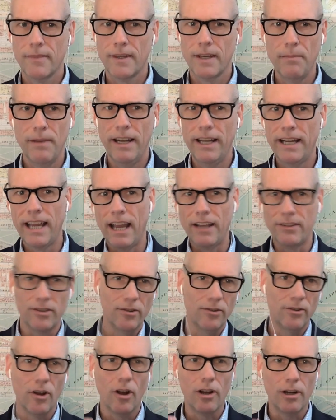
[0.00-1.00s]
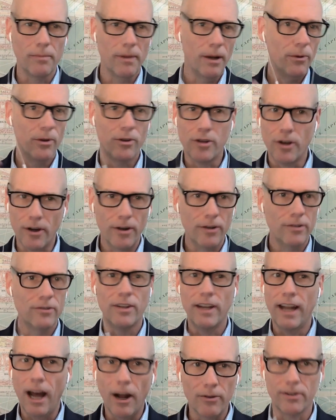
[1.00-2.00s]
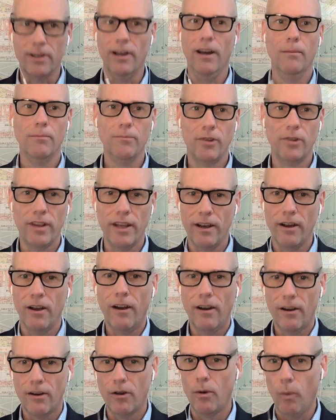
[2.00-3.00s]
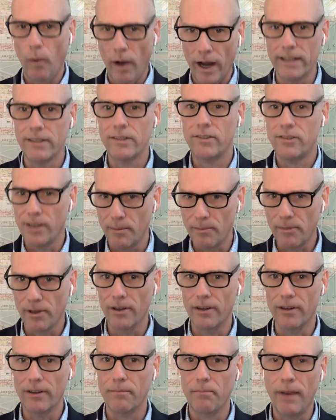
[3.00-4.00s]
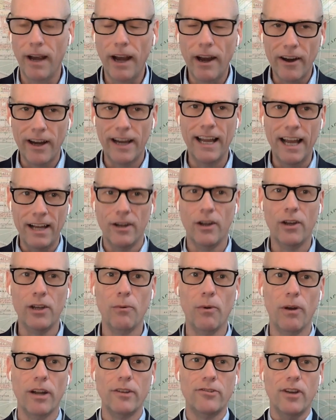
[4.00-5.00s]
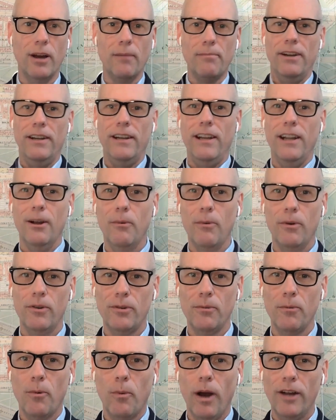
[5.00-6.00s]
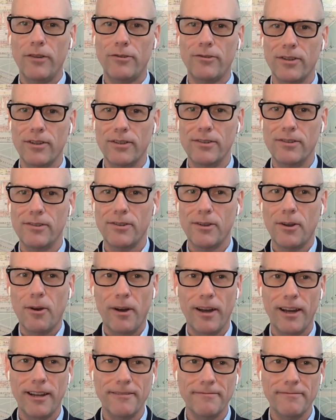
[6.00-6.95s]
In many cases, talking about returns and outcomes, they are quite similar. Mary, I know you want to jump in here with some questions. Go ahead.